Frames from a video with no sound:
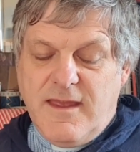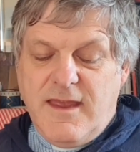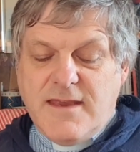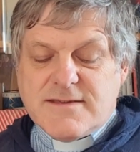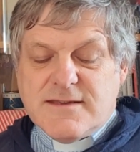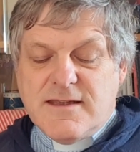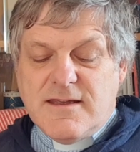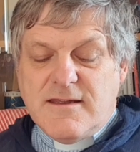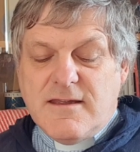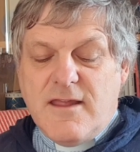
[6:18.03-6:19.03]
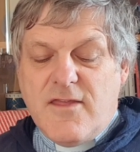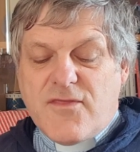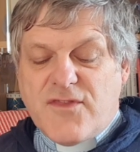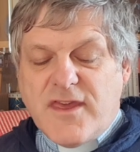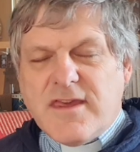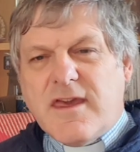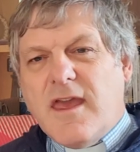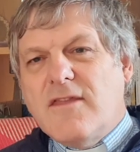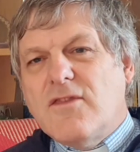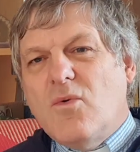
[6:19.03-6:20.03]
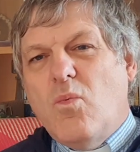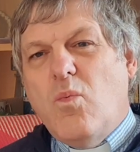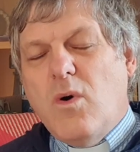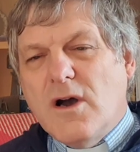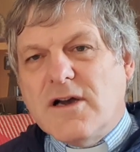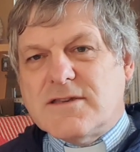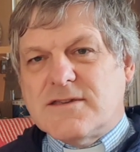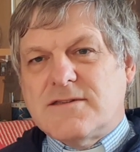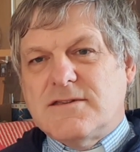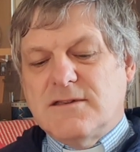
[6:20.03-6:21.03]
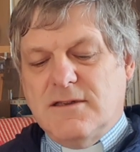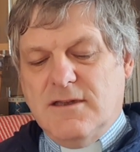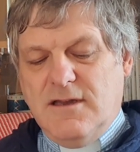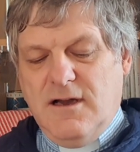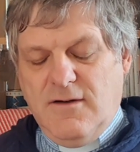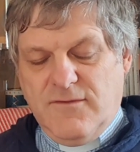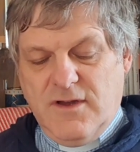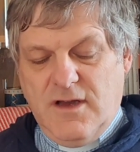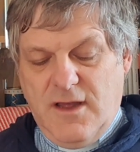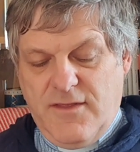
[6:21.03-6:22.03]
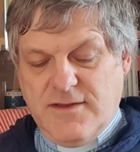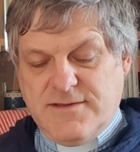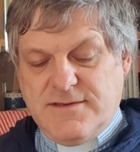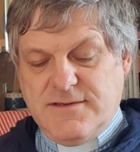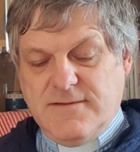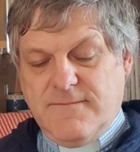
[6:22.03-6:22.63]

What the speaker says: is thinking the worst of others.